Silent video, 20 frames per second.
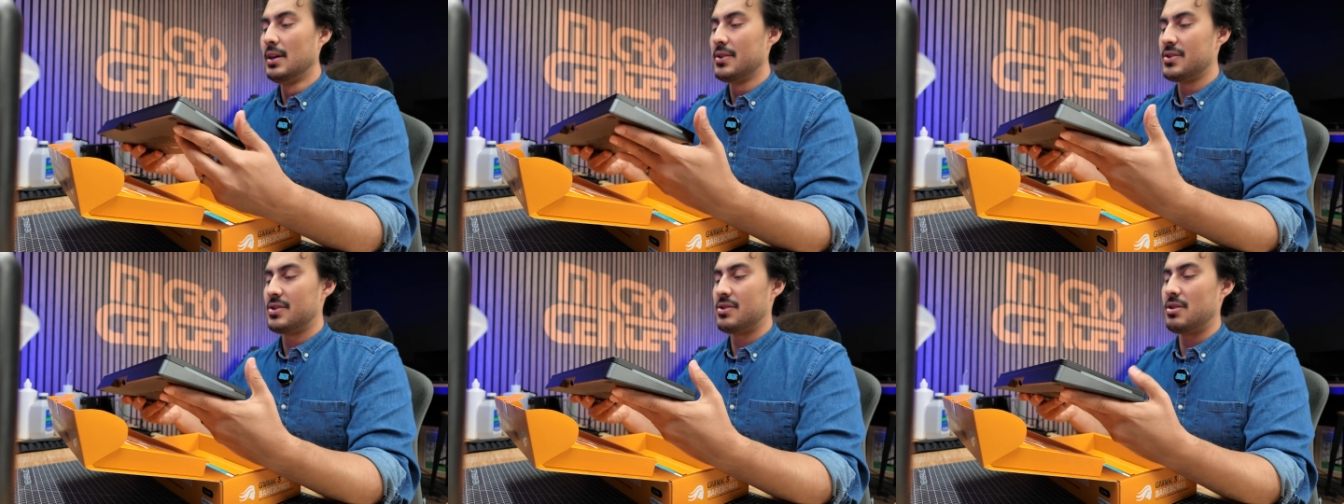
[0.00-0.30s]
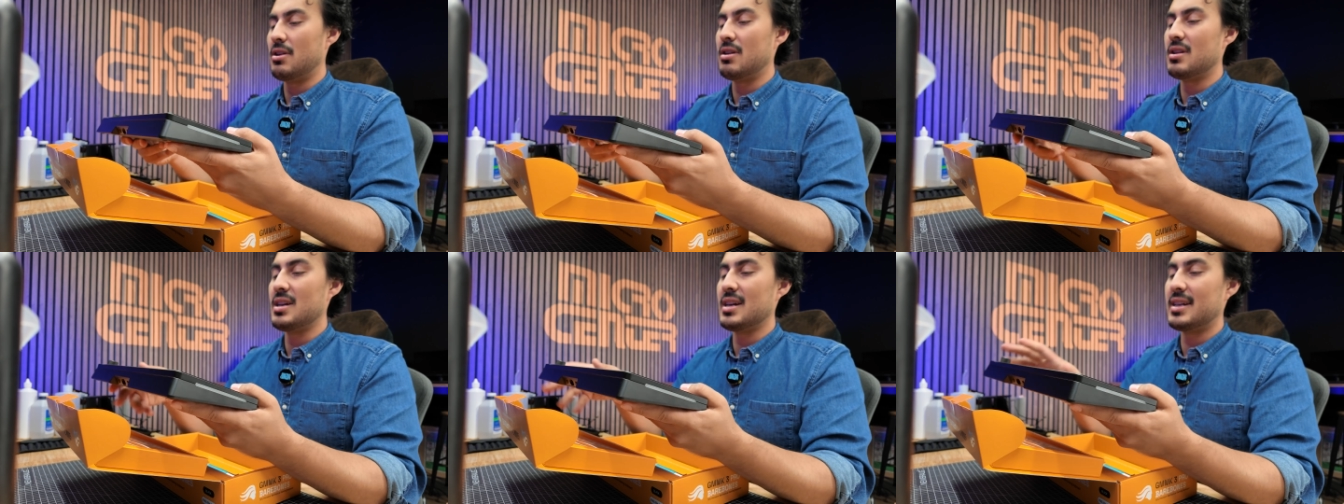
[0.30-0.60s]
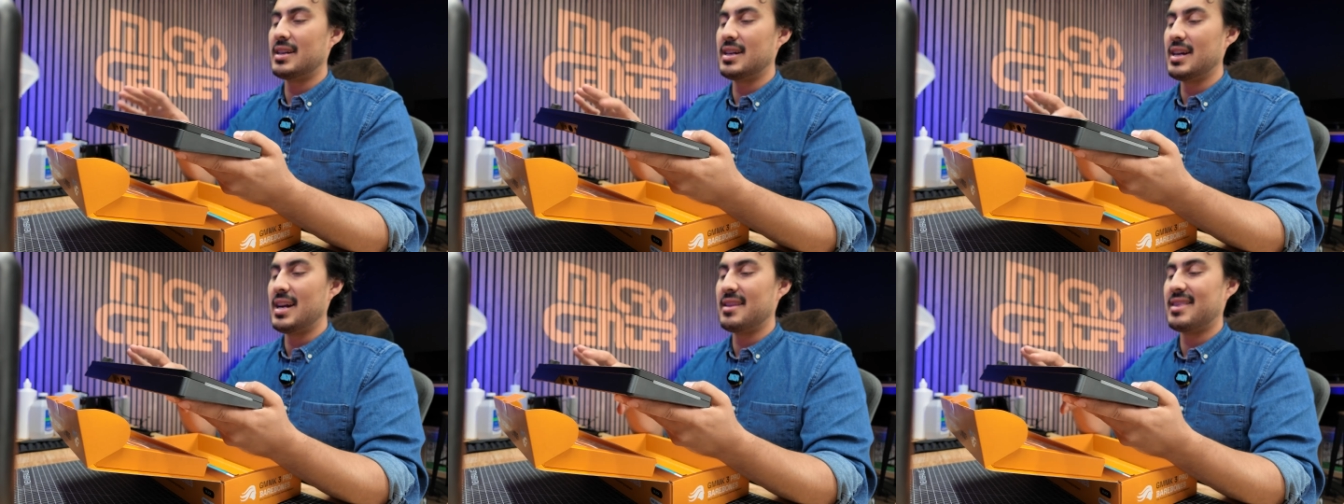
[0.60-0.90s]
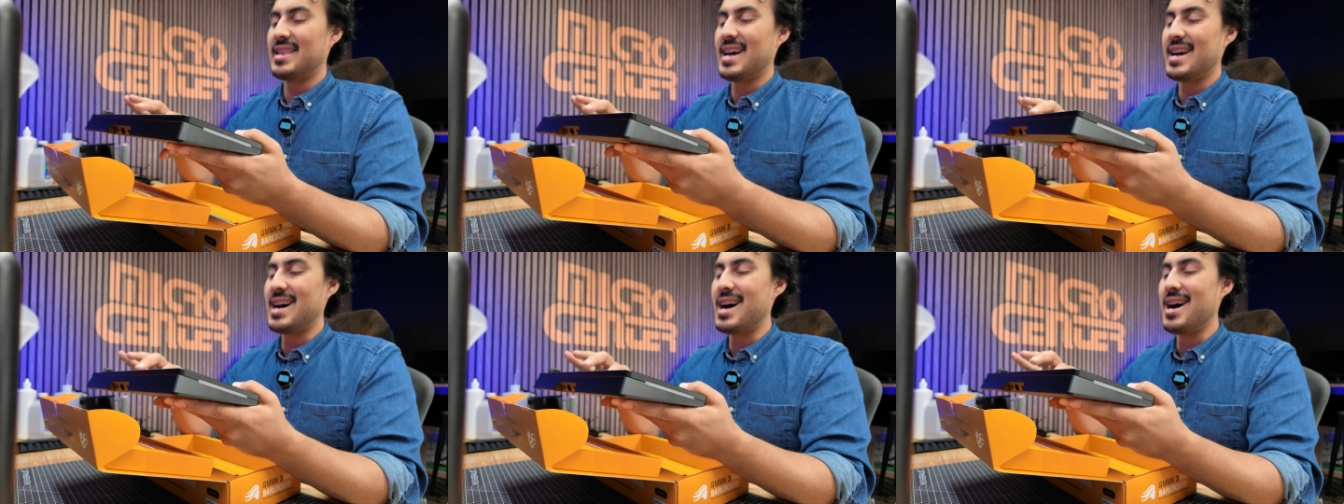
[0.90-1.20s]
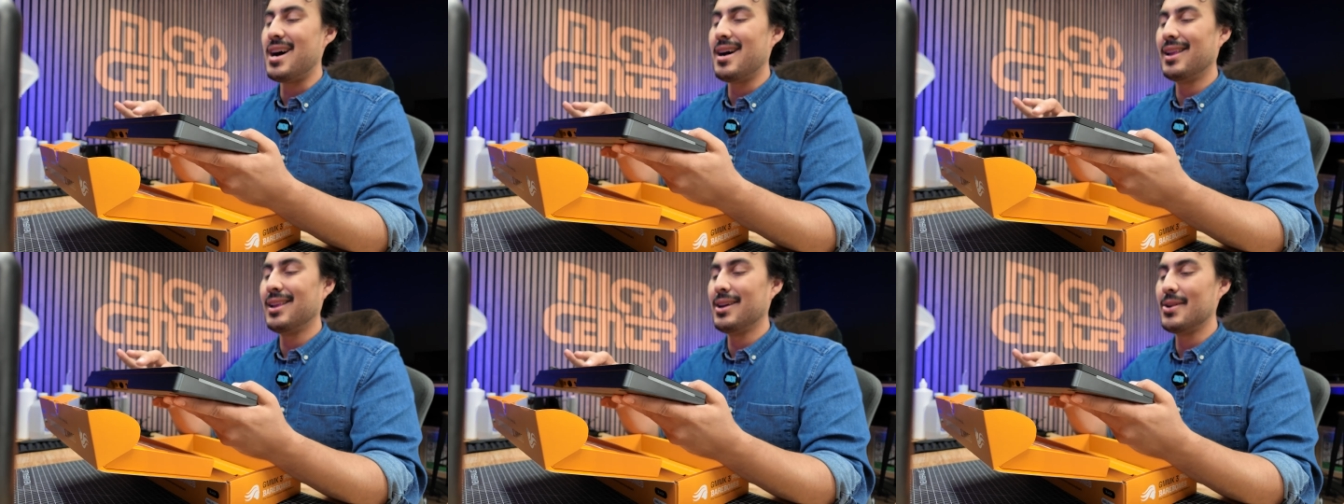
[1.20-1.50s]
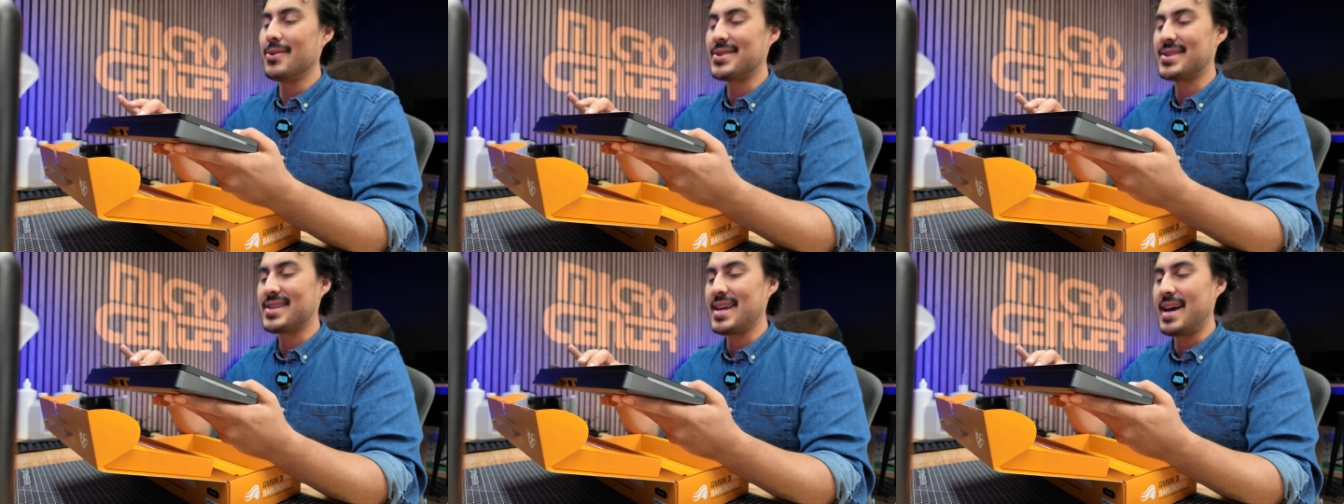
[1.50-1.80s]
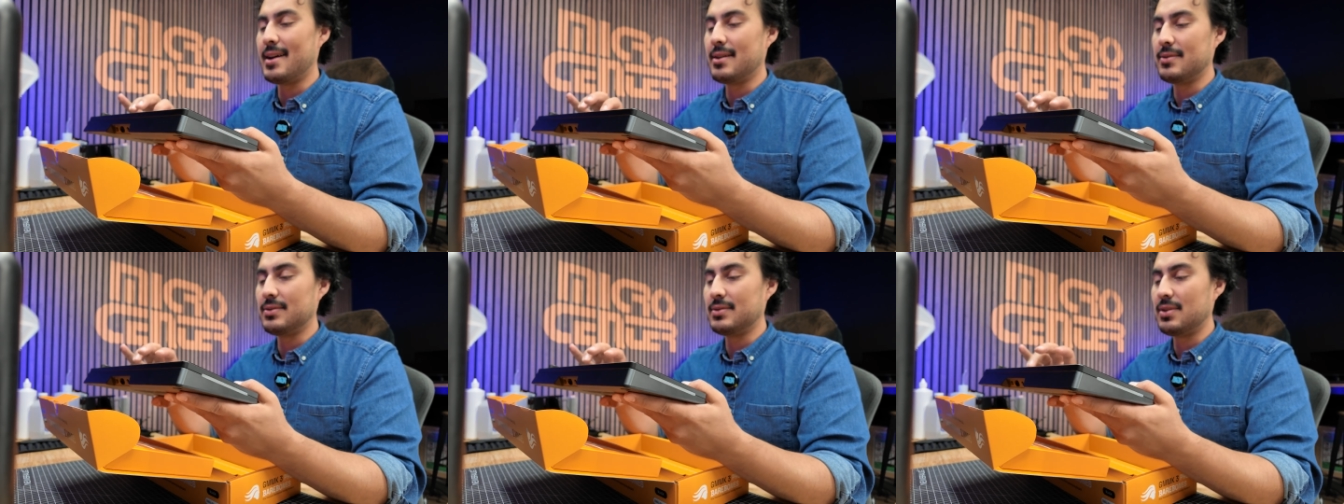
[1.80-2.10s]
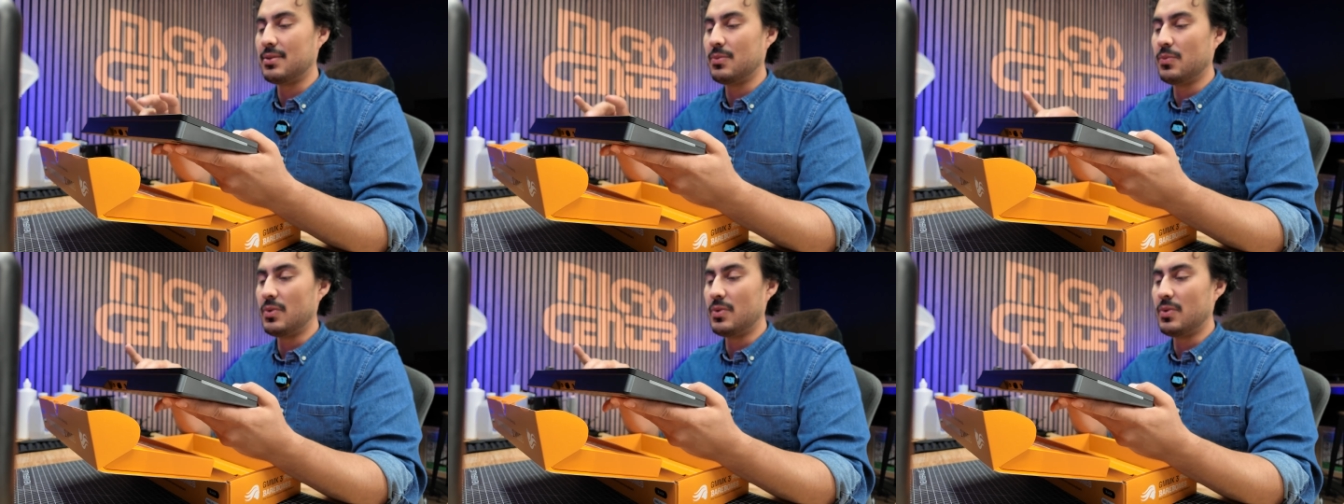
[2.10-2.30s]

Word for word: so you're not gonna get that hollow sound